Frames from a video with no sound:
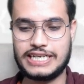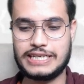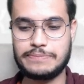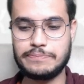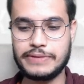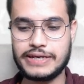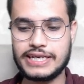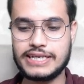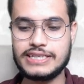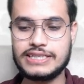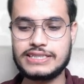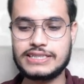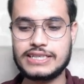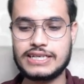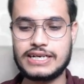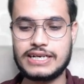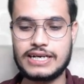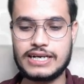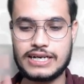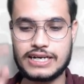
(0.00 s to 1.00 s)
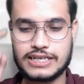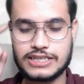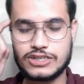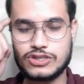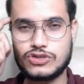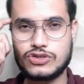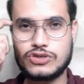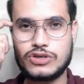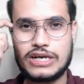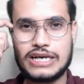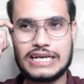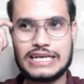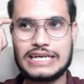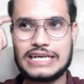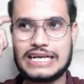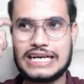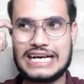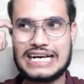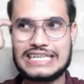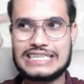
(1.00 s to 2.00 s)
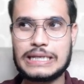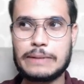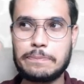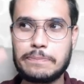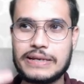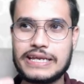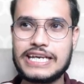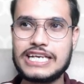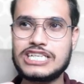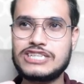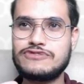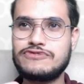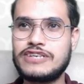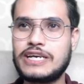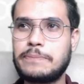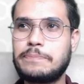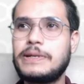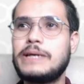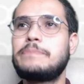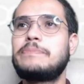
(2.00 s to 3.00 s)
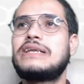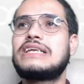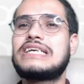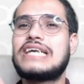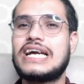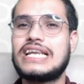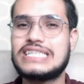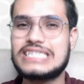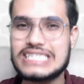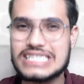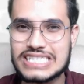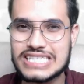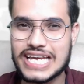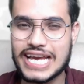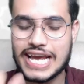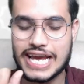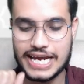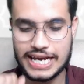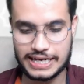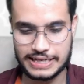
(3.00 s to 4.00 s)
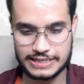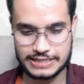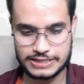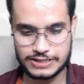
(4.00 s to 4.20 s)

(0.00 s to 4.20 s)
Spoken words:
it means, the place where people can stay.